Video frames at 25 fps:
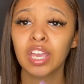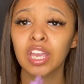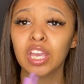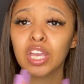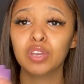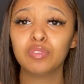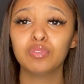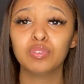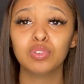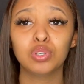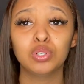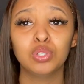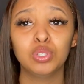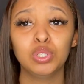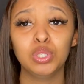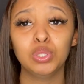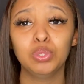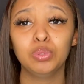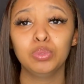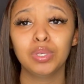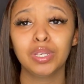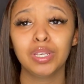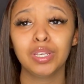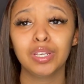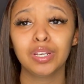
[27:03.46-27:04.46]
If you're
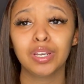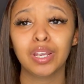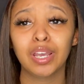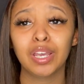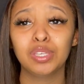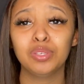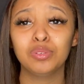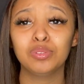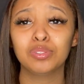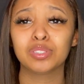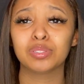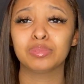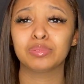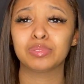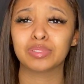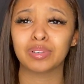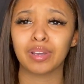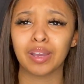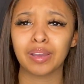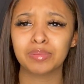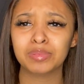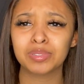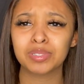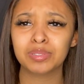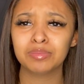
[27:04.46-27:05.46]
new here and you
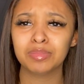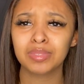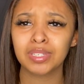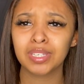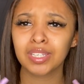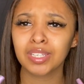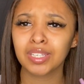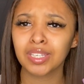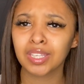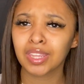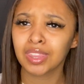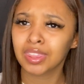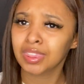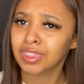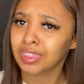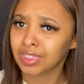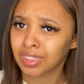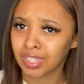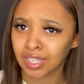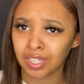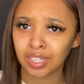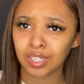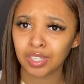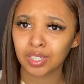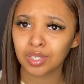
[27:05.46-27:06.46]
subscribe to me,
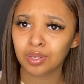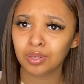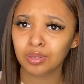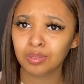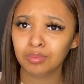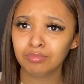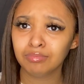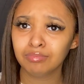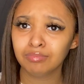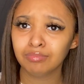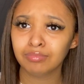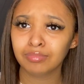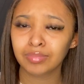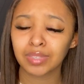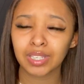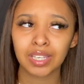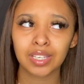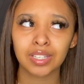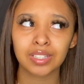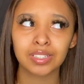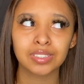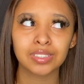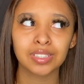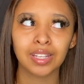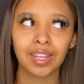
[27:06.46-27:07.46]
thank you,
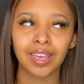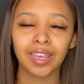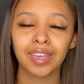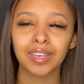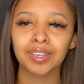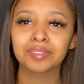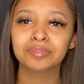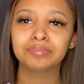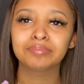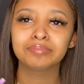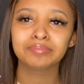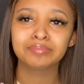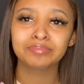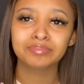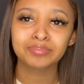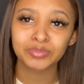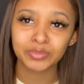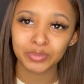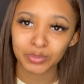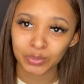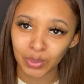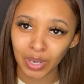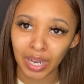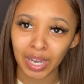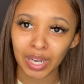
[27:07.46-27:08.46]
because like,
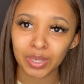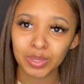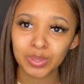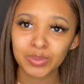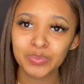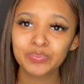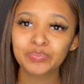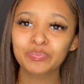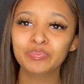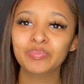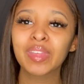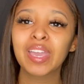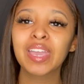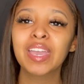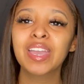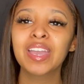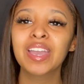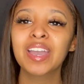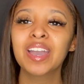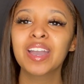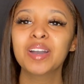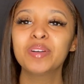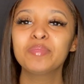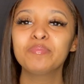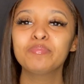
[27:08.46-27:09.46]
wow.
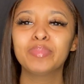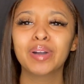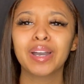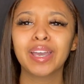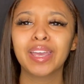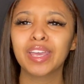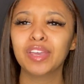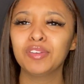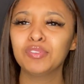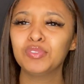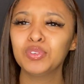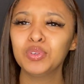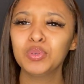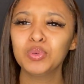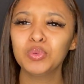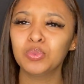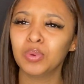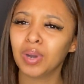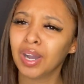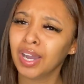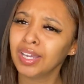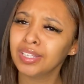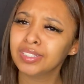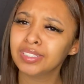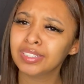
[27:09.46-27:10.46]
But if you
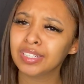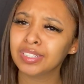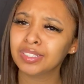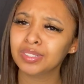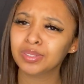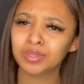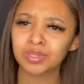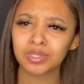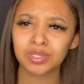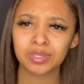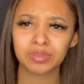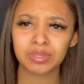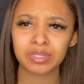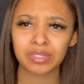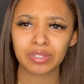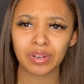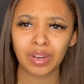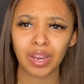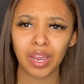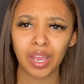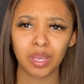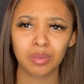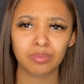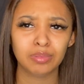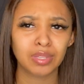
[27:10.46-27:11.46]
watch and don't
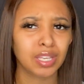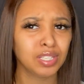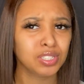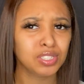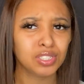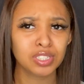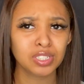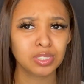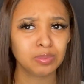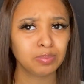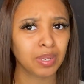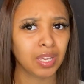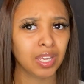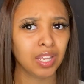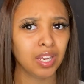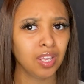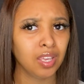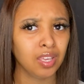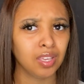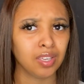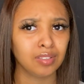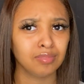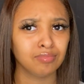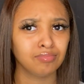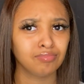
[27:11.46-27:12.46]
subscribe, that's just
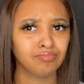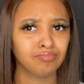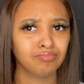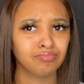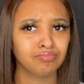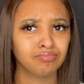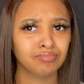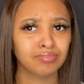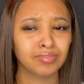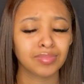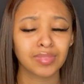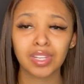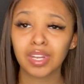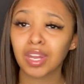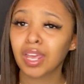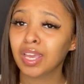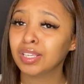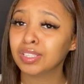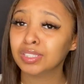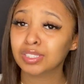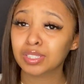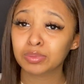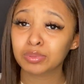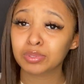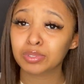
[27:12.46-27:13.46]
petty.
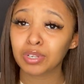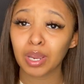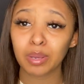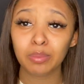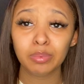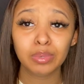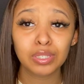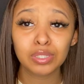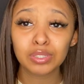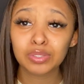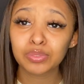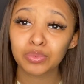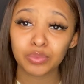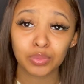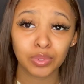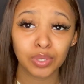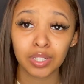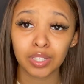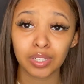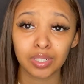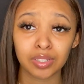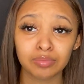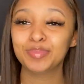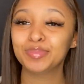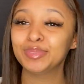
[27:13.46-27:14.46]
Like, subscribing is
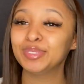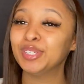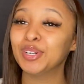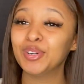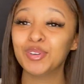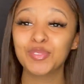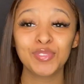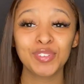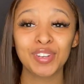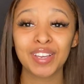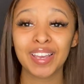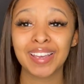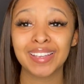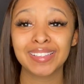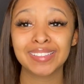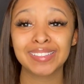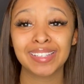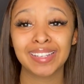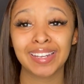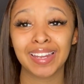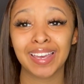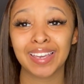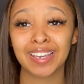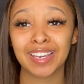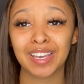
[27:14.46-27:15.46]
free. Don't forget to
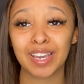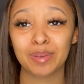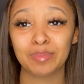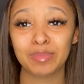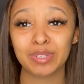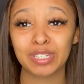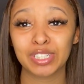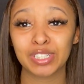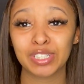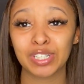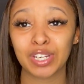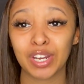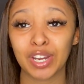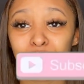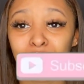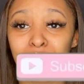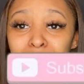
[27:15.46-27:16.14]
like, comment, share,